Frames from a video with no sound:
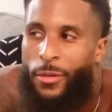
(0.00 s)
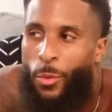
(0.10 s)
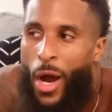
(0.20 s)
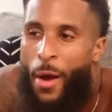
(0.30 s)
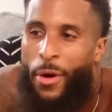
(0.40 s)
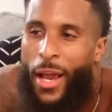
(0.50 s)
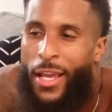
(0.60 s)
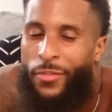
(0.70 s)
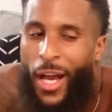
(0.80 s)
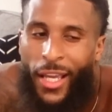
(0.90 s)
why would I
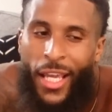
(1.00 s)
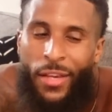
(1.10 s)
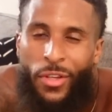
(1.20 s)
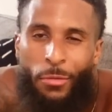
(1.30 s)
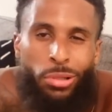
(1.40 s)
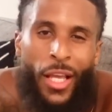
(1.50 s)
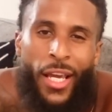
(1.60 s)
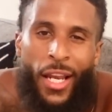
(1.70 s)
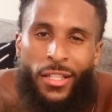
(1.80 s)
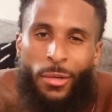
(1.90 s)
even? I can't even
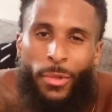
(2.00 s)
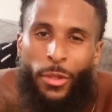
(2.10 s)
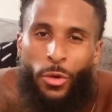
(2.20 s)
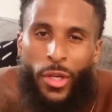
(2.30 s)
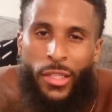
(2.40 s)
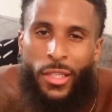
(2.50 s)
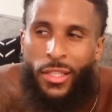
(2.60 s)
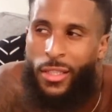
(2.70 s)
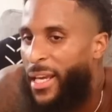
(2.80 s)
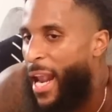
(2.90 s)
complain that something little as
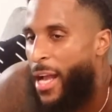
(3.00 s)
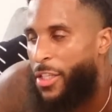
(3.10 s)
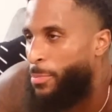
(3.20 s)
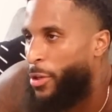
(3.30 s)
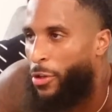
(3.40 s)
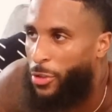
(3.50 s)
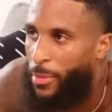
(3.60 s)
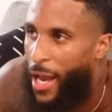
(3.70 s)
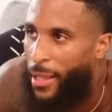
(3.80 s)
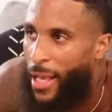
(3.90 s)
this. And I just put on some
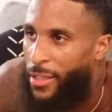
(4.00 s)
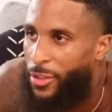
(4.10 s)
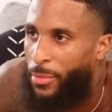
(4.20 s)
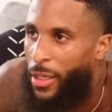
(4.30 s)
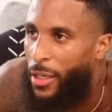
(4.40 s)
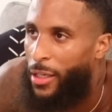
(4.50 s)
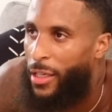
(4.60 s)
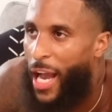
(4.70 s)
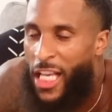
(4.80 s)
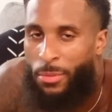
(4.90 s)
got like some uh,
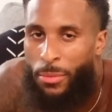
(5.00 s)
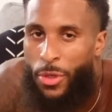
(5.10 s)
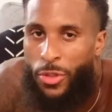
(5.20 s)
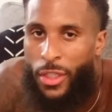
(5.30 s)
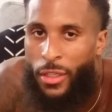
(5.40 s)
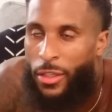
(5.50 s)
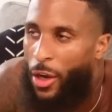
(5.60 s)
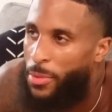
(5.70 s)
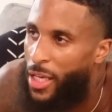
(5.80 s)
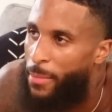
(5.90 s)
gospel music. You know
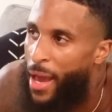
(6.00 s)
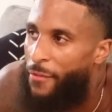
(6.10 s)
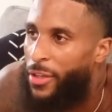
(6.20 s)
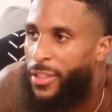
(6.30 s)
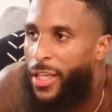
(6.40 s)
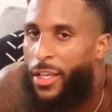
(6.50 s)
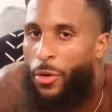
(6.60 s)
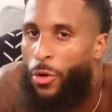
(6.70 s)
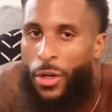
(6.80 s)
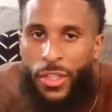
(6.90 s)
what I'm saying? Maverick City
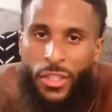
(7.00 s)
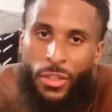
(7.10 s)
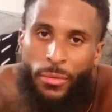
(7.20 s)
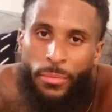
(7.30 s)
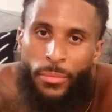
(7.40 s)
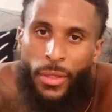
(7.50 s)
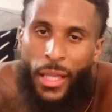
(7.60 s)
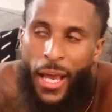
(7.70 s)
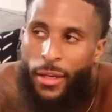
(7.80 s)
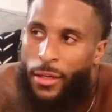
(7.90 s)
or just some
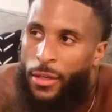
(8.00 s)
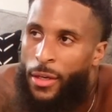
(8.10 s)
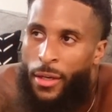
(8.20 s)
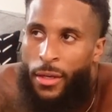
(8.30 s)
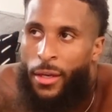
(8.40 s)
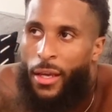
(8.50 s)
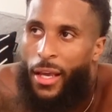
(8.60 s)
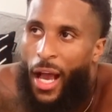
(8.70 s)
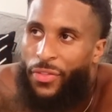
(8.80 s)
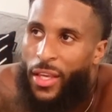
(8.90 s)
like
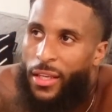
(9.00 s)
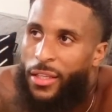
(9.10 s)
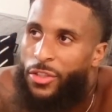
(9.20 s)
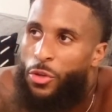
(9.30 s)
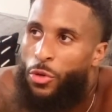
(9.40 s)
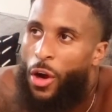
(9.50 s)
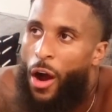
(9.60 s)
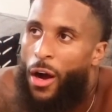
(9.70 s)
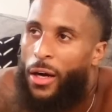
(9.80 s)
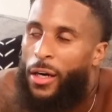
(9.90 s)
I think this dude
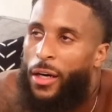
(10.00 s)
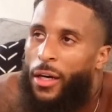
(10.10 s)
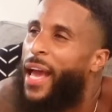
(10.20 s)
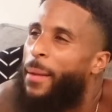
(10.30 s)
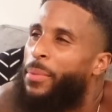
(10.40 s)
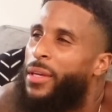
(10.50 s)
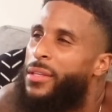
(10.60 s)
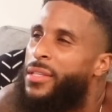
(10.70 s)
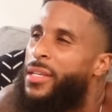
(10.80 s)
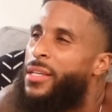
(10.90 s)
called uh,
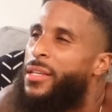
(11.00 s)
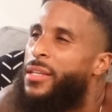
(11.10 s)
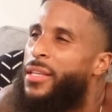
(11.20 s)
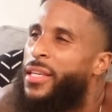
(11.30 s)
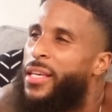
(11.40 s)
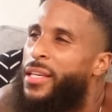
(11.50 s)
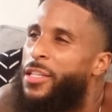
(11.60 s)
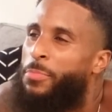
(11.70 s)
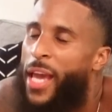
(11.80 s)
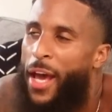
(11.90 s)
T
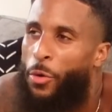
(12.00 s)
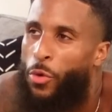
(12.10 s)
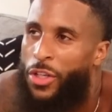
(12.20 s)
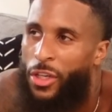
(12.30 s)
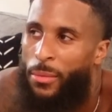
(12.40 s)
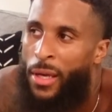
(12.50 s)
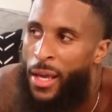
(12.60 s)
Keys Piano Worship.